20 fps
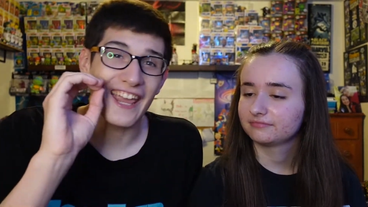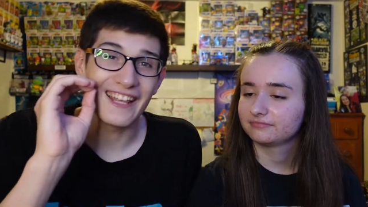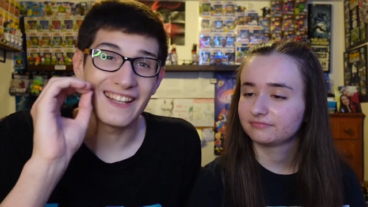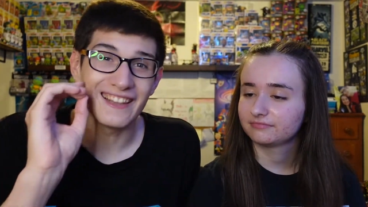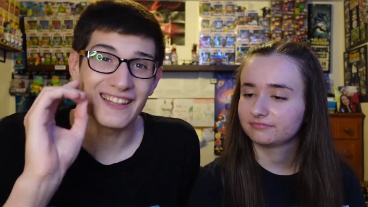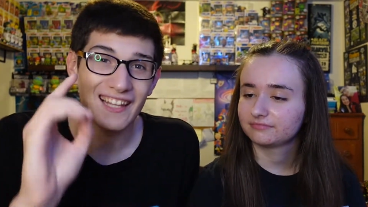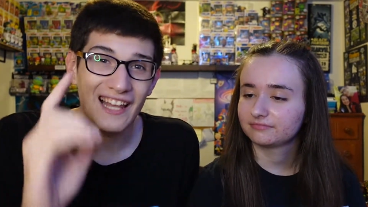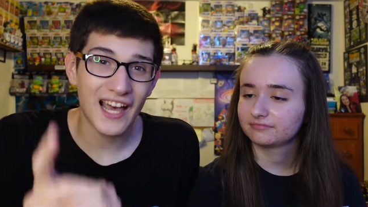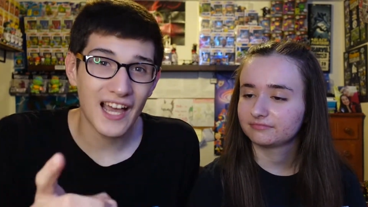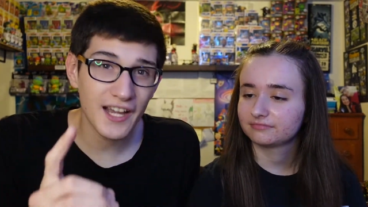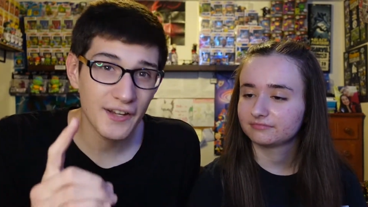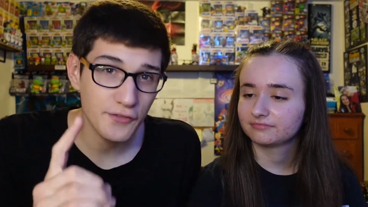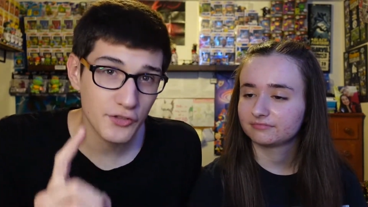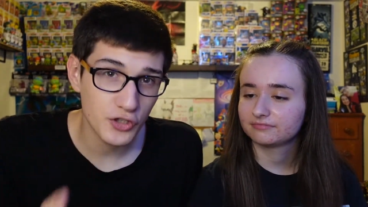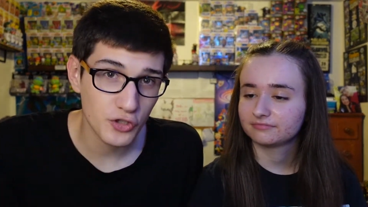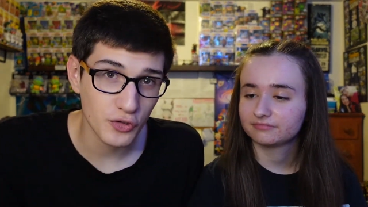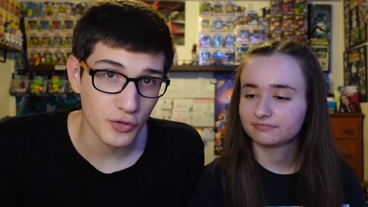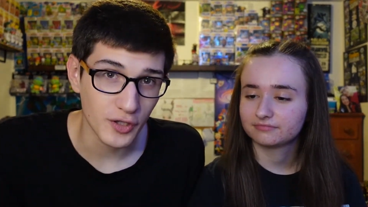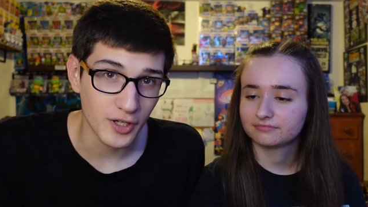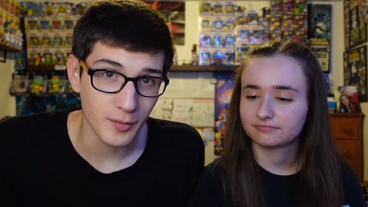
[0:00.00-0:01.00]
Speaker 1: a live
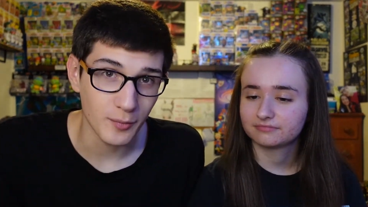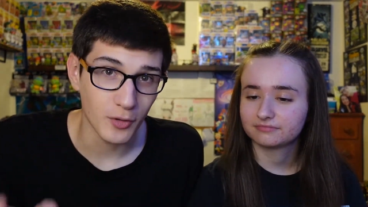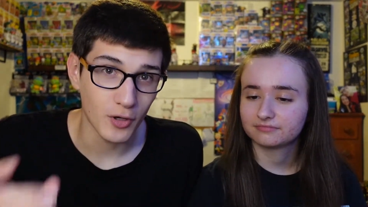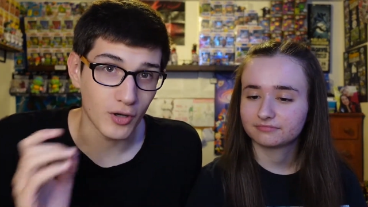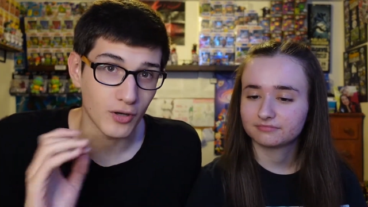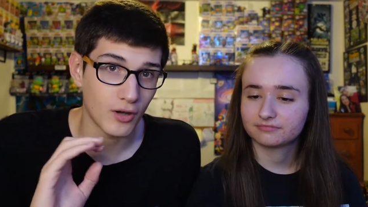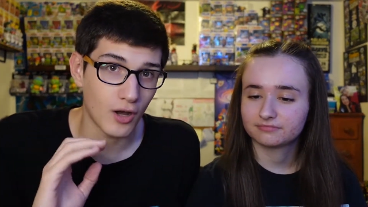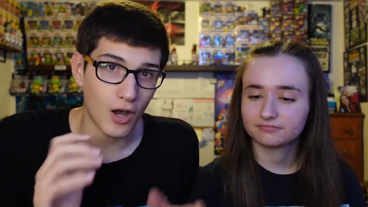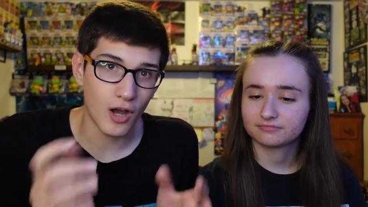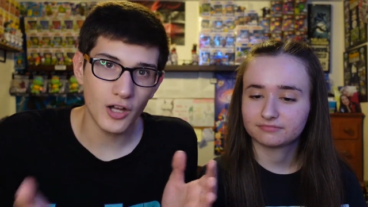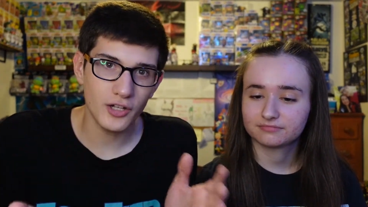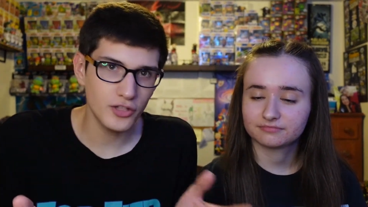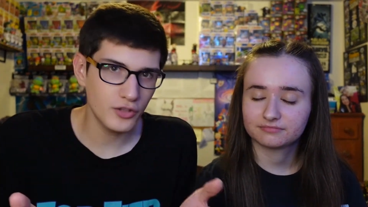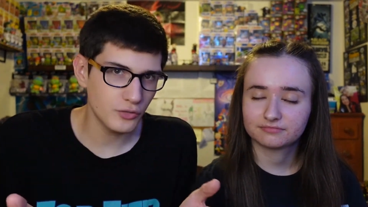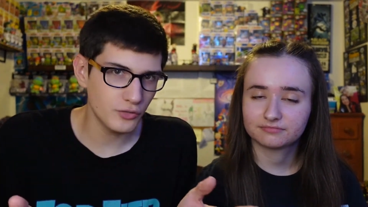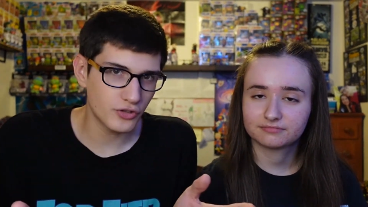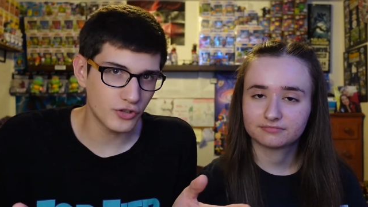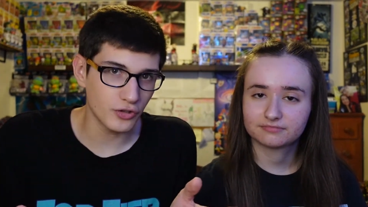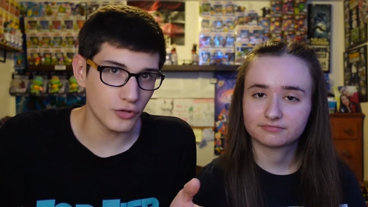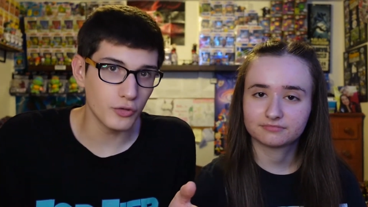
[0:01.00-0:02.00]
stream on
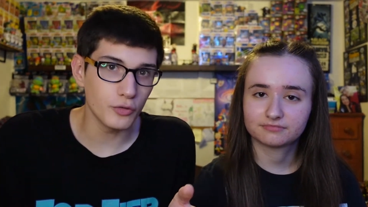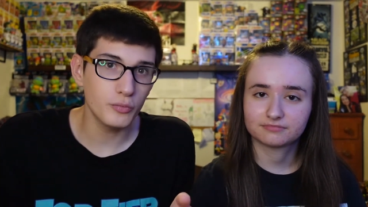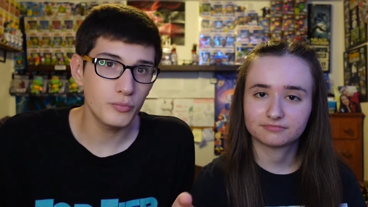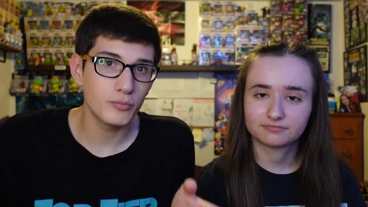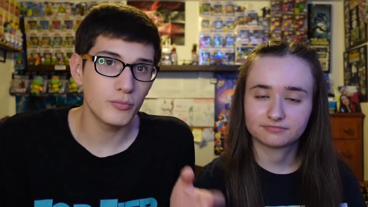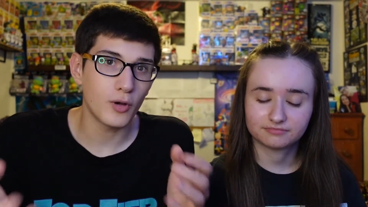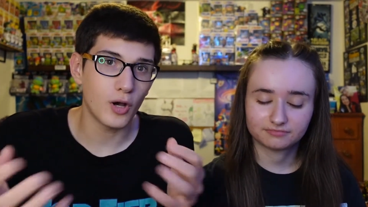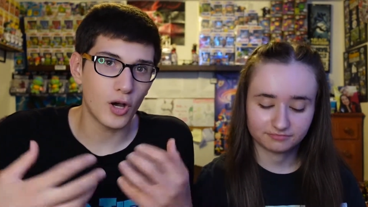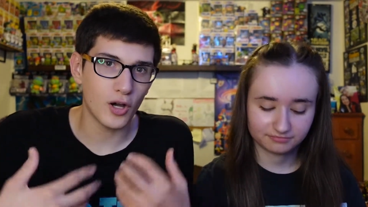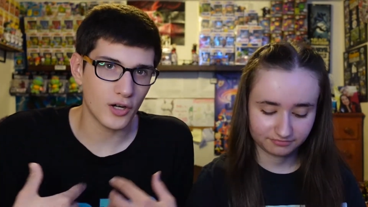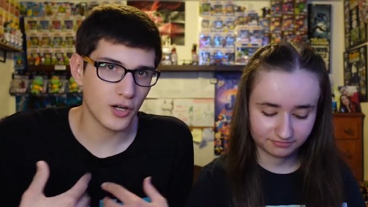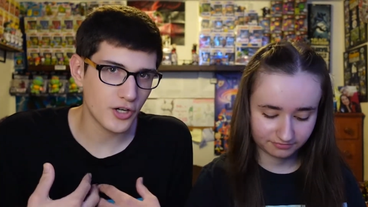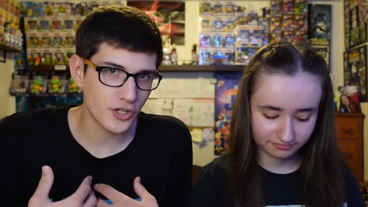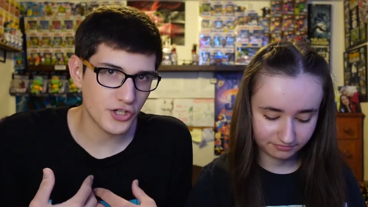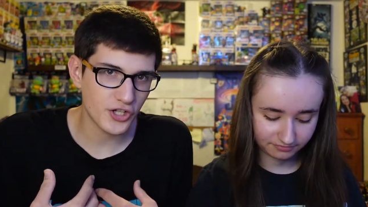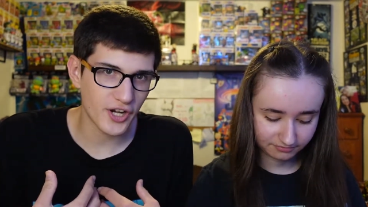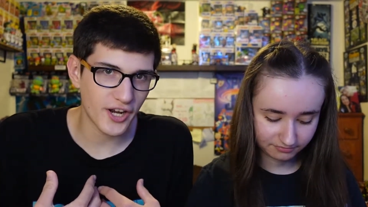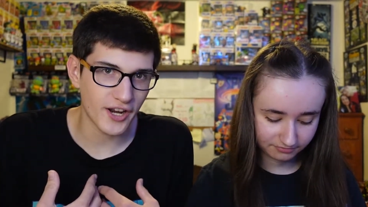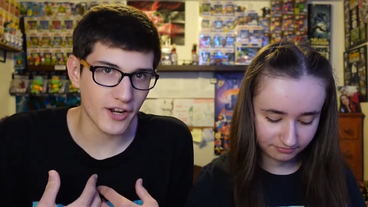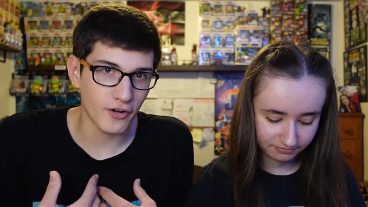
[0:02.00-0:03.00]
YouTube, on our
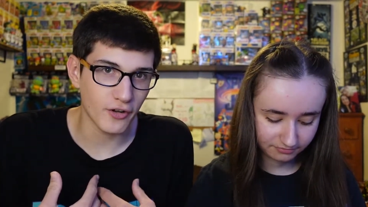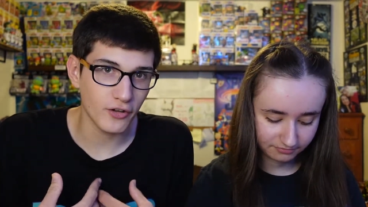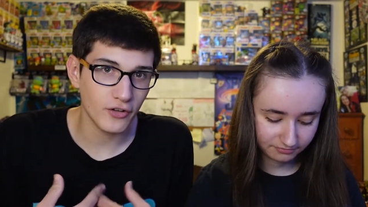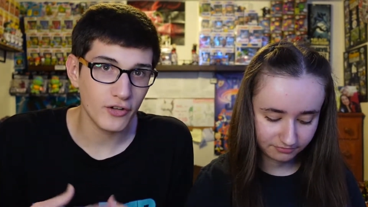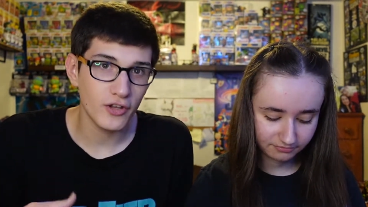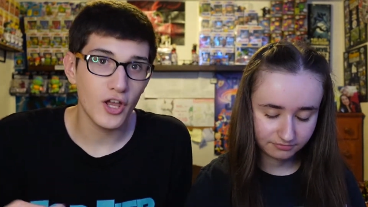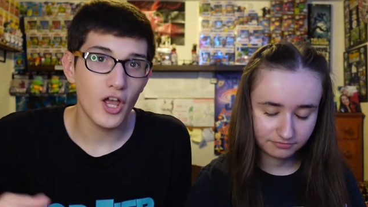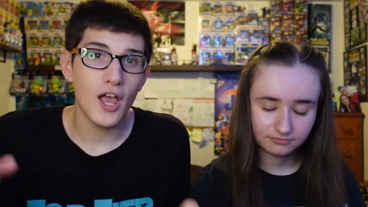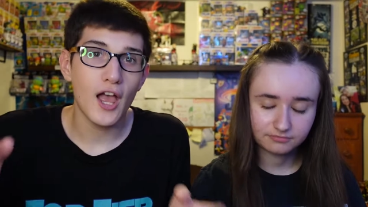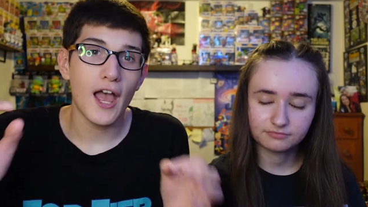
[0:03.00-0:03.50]
channel,